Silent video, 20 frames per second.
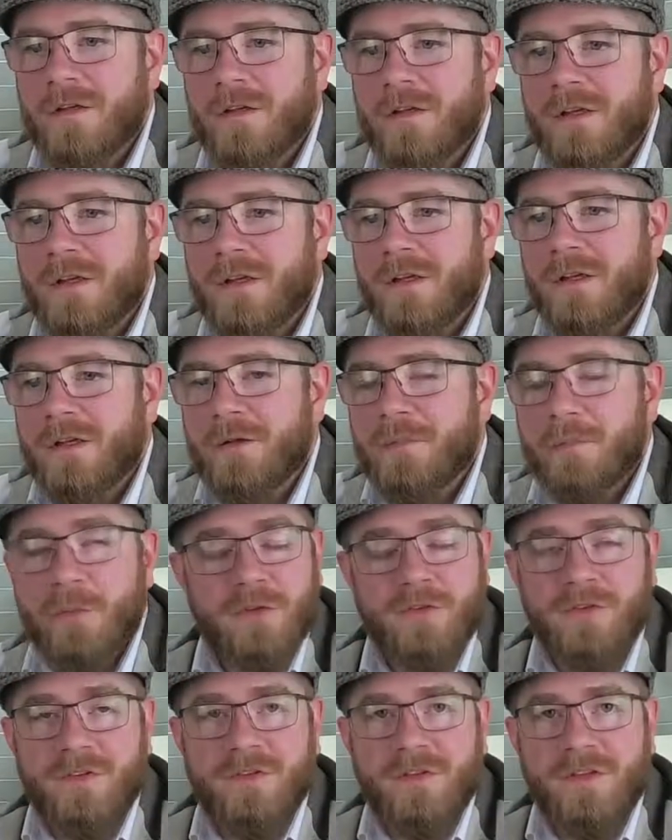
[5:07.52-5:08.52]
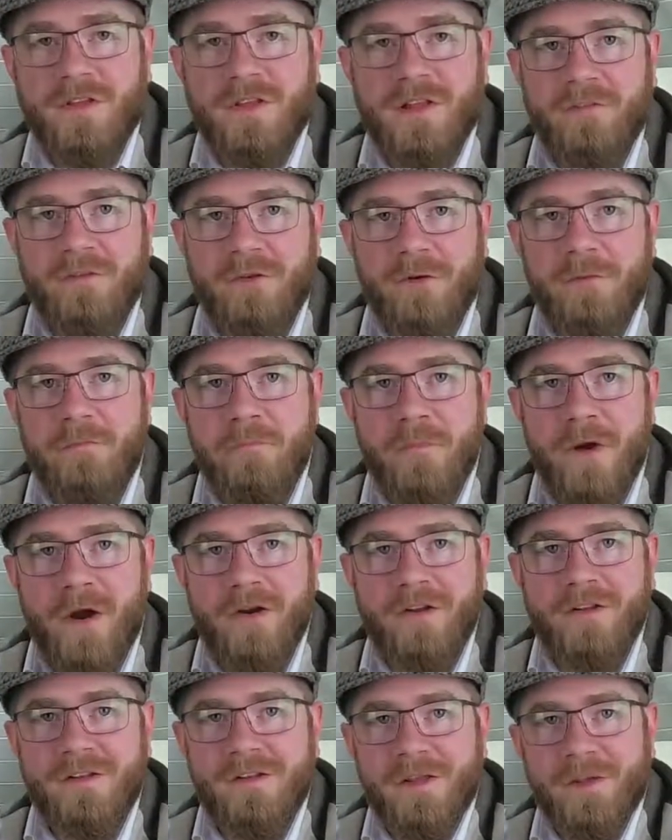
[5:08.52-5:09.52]
Uh, but it's just a clever
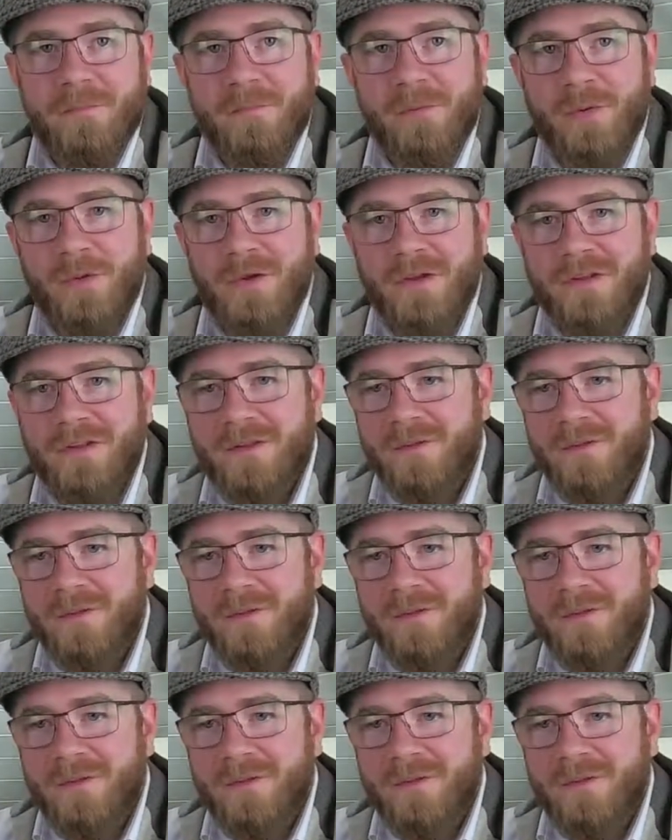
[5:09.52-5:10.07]
marketing ploy